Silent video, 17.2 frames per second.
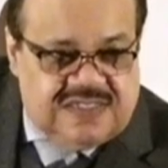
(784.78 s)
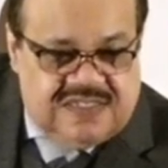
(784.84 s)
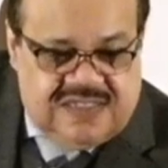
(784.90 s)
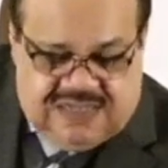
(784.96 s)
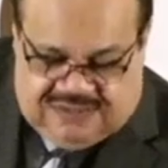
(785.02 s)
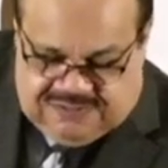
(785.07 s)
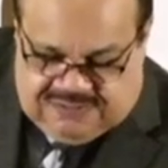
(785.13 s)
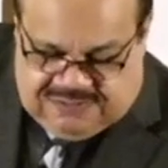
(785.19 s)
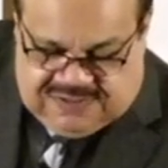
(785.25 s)
Yeah.
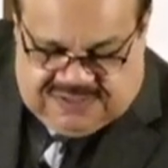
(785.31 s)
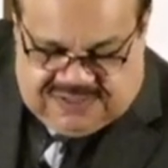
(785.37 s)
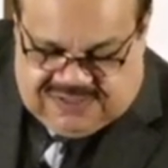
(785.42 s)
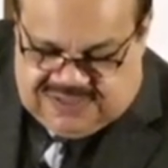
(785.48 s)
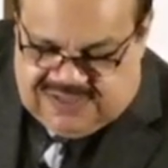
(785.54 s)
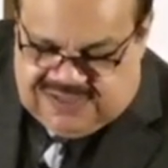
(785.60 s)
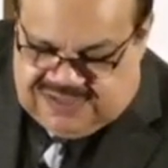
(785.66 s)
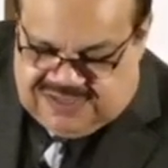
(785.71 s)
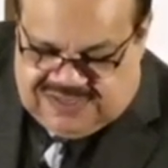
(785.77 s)

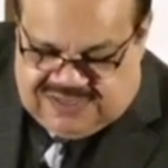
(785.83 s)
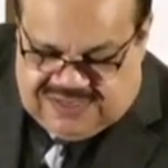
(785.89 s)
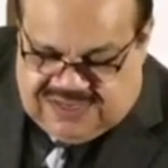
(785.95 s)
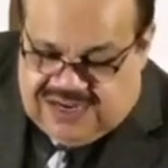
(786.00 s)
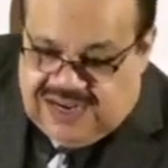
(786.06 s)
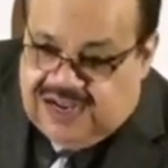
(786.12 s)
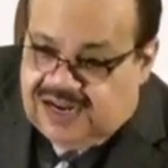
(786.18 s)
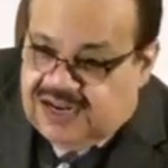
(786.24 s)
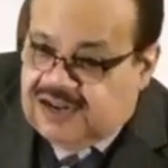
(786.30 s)

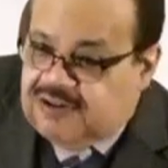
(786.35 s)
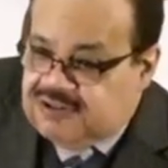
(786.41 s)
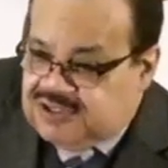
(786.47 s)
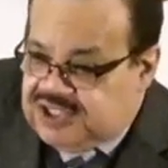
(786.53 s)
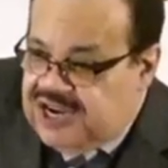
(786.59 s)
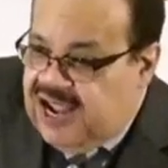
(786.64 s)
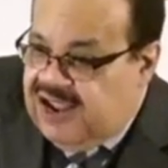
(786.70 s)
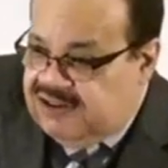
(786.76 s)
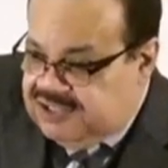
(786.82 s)
And a little
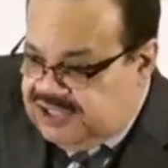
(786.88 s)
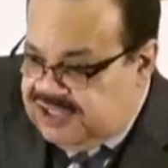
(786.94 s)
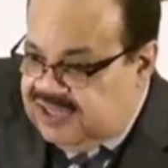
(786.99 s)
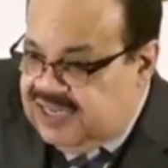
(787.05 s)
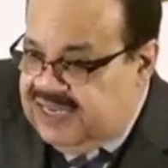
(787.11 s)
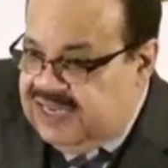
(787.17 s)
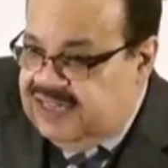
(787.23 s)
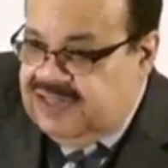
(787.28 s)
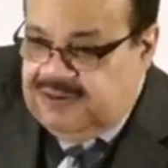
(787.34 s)
child shall
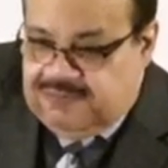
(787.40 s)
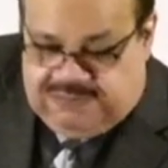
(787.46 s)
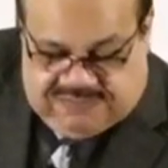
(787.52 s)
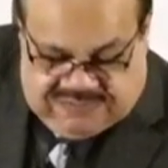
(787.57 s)
lead them.